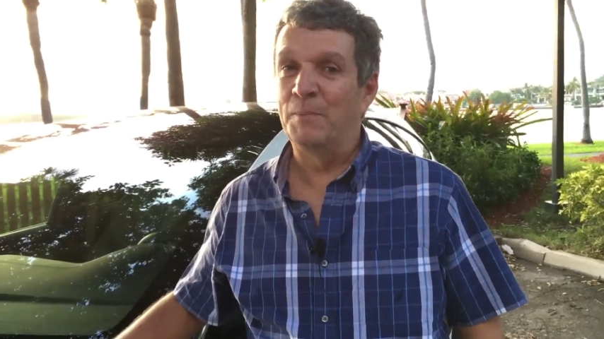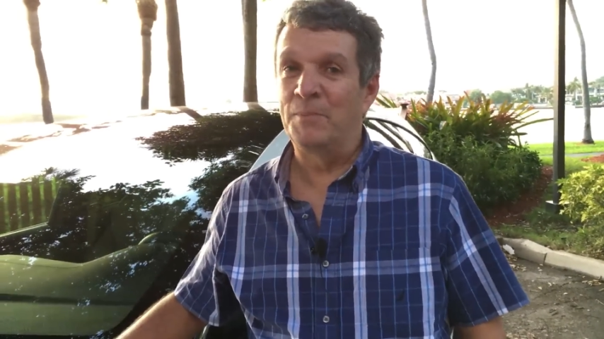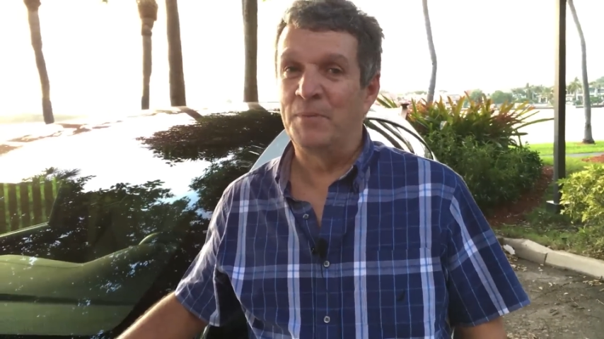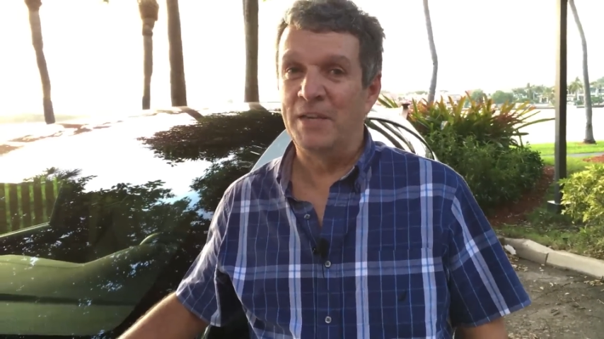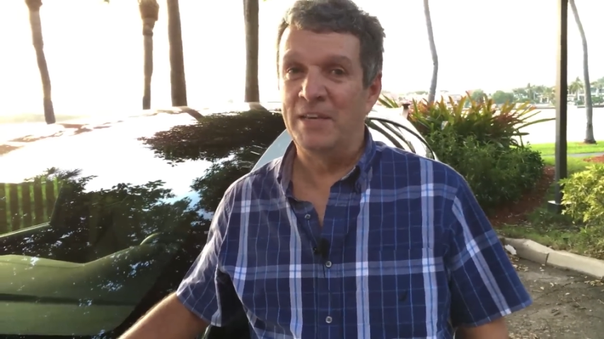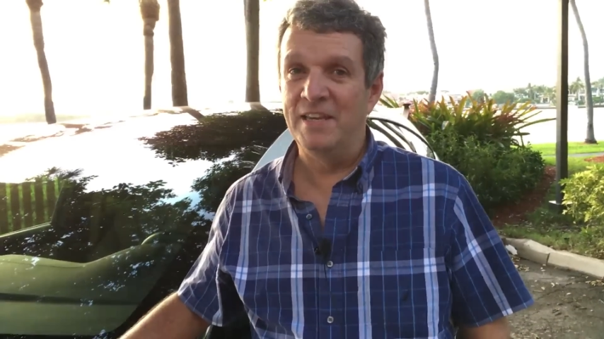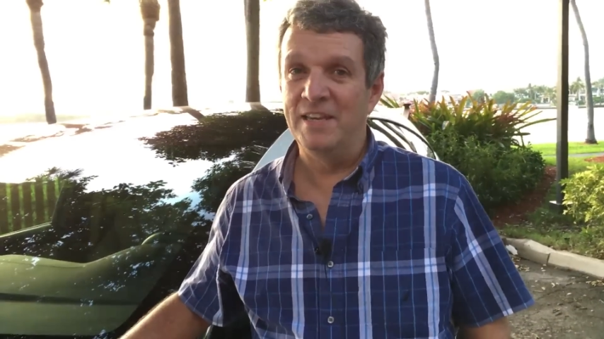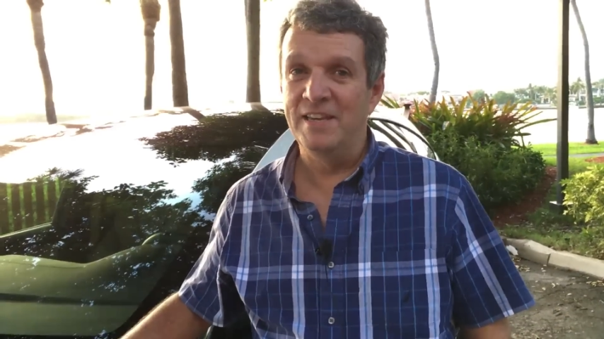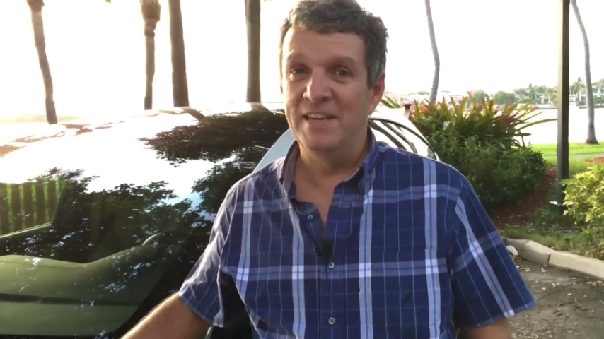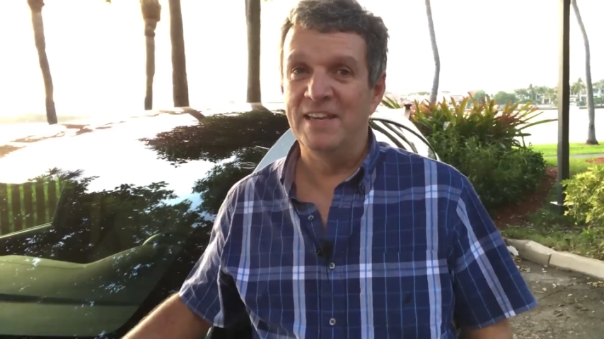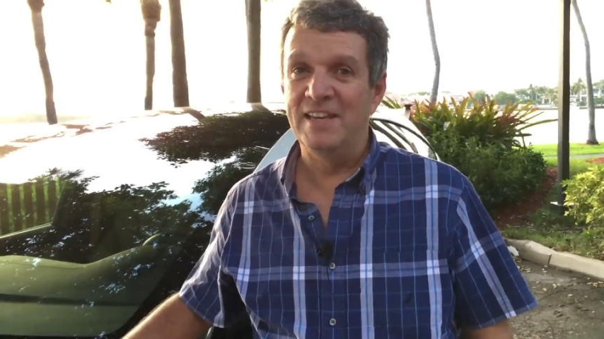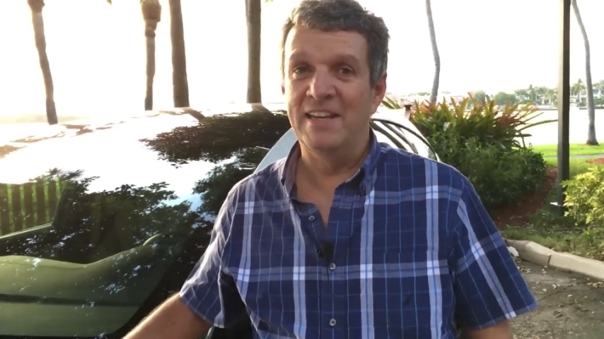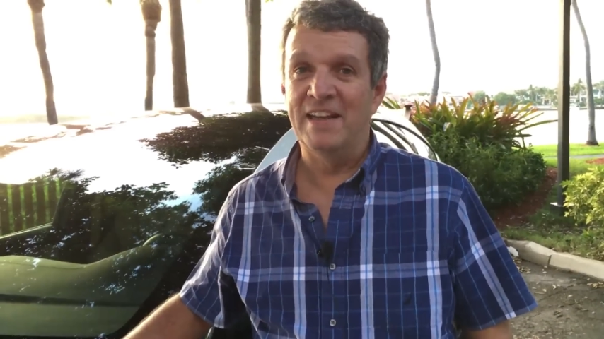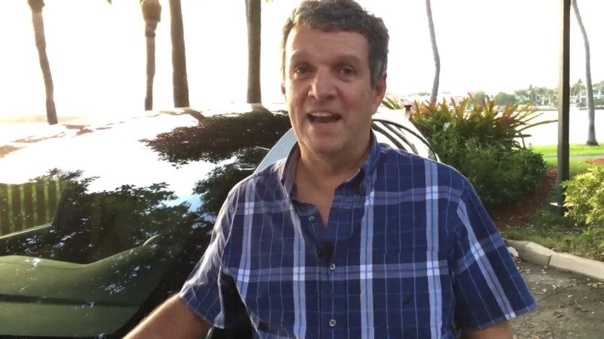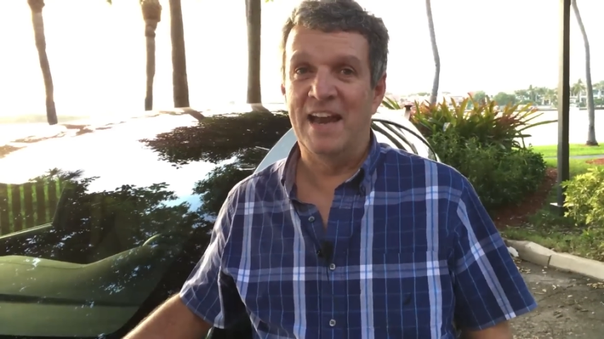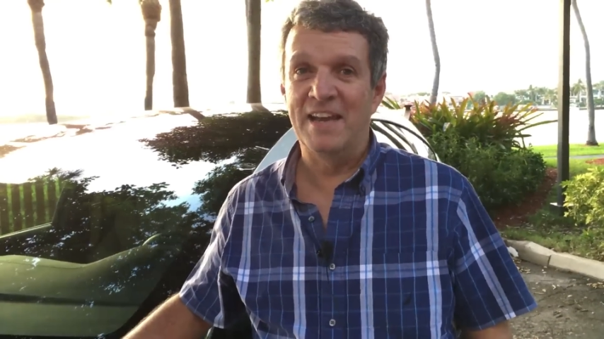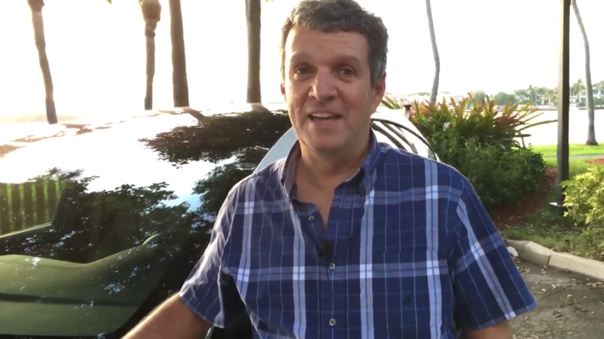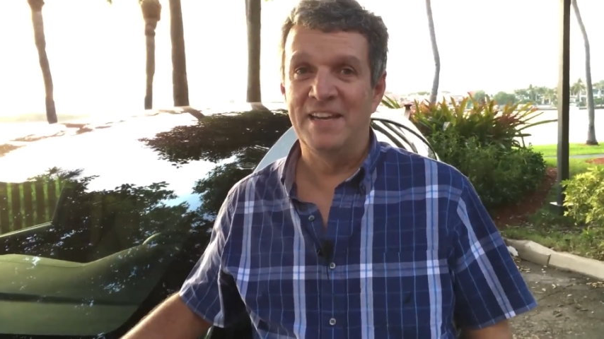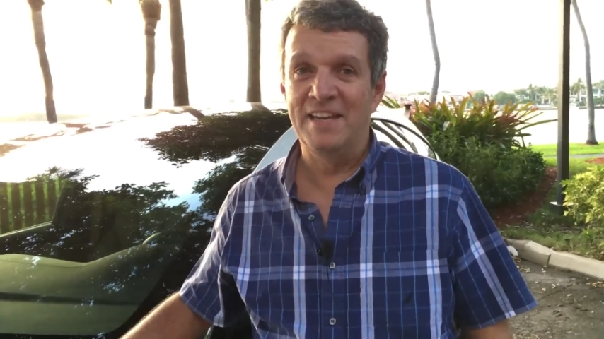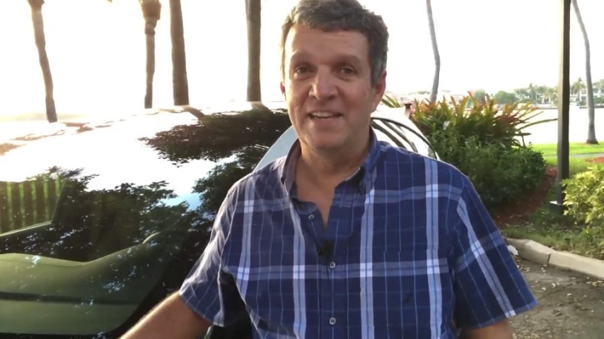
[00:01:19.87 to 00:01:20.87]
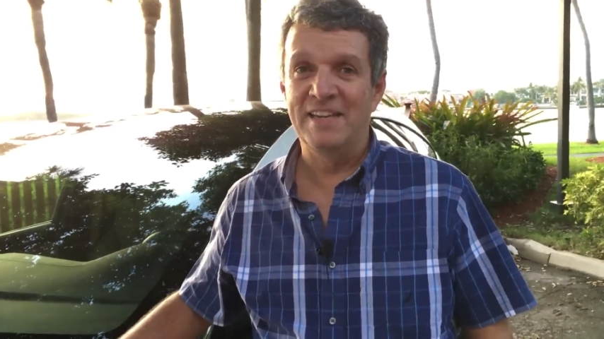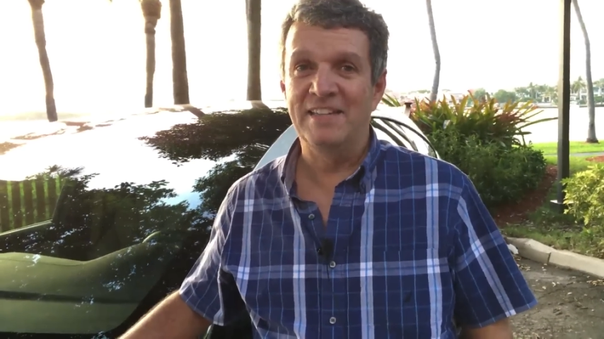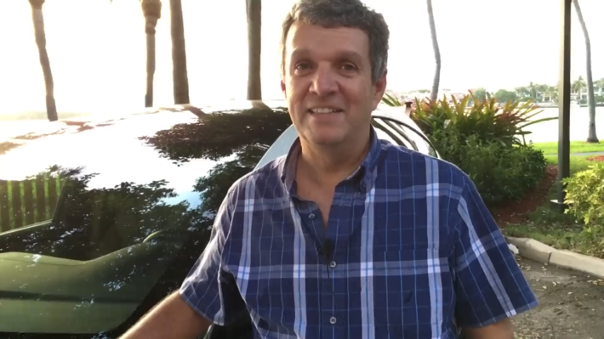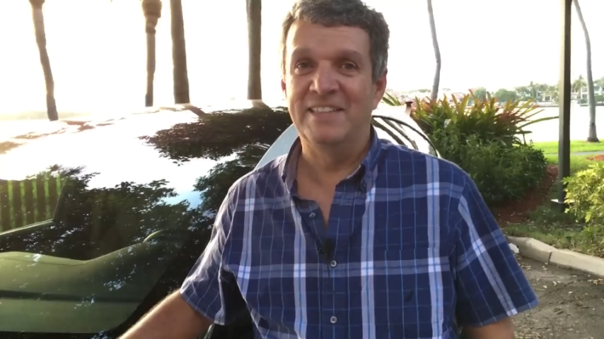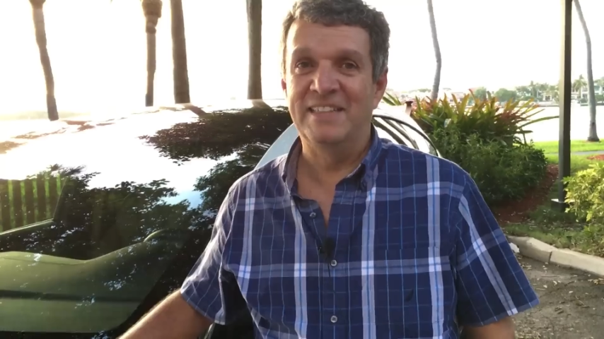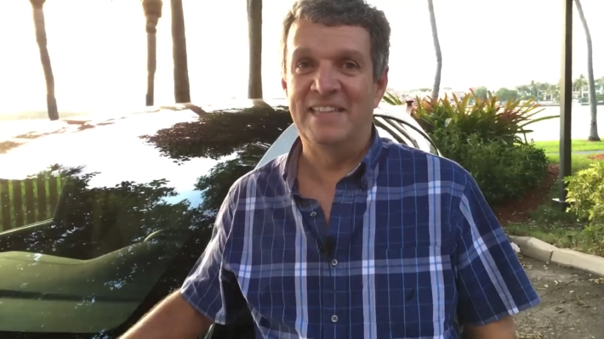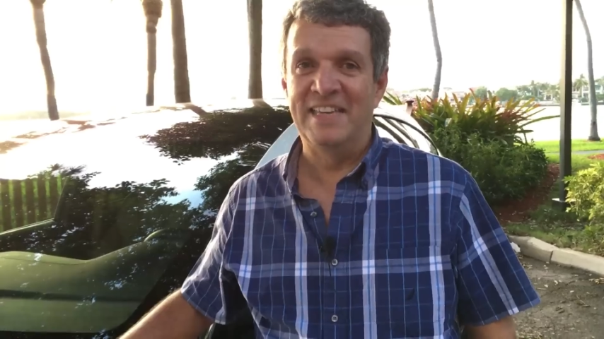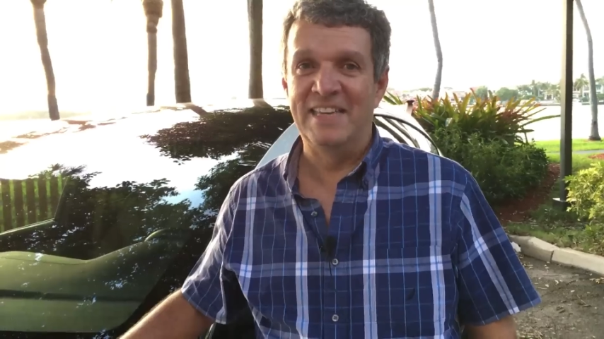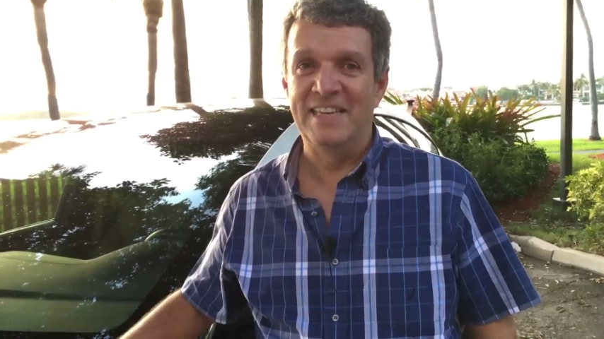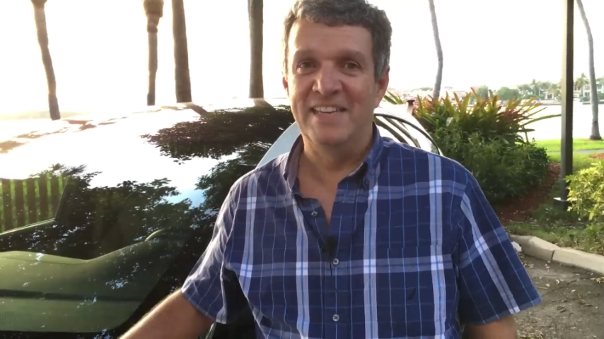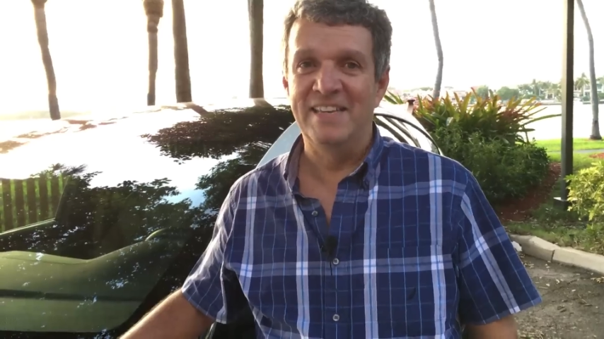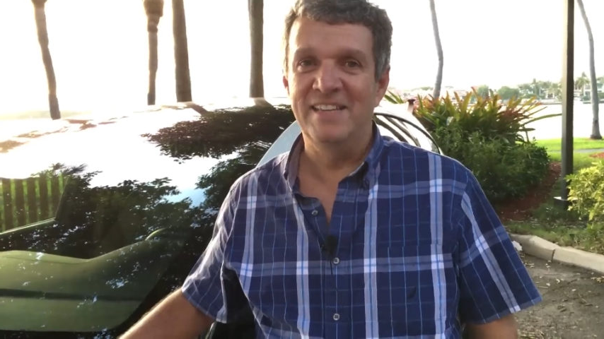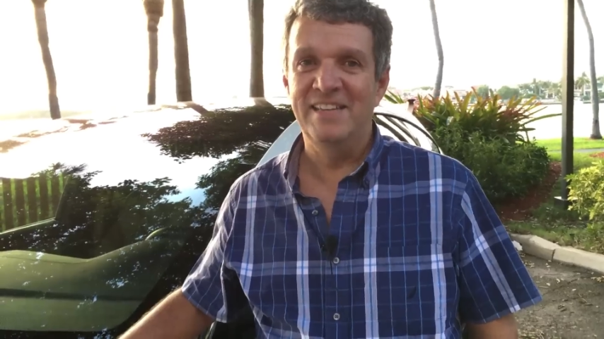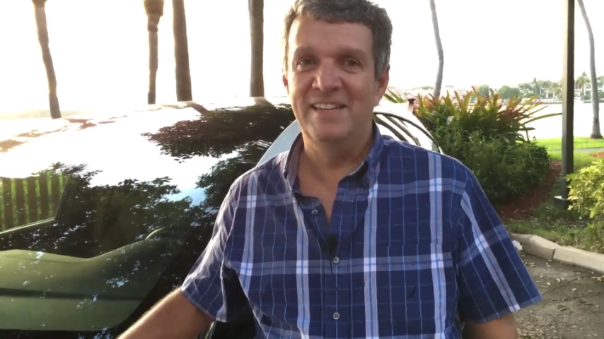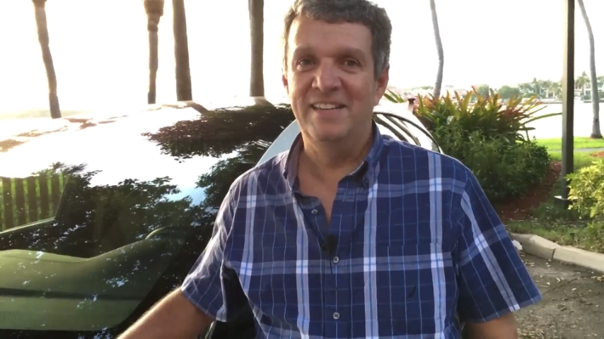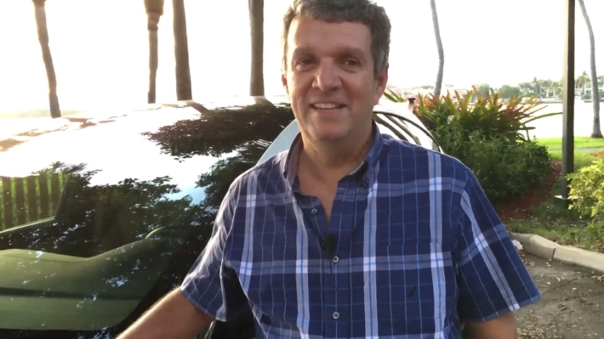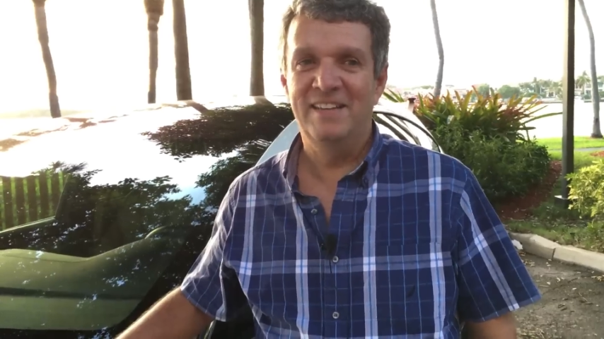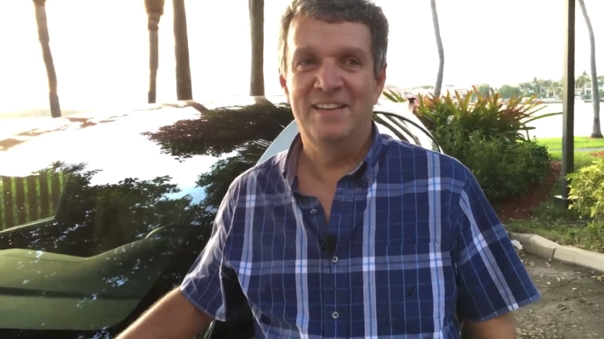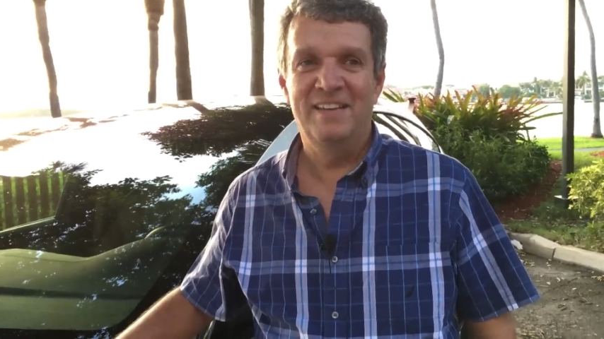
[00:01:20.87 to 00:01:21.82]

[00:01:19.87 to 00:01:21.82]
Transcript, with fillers: P90D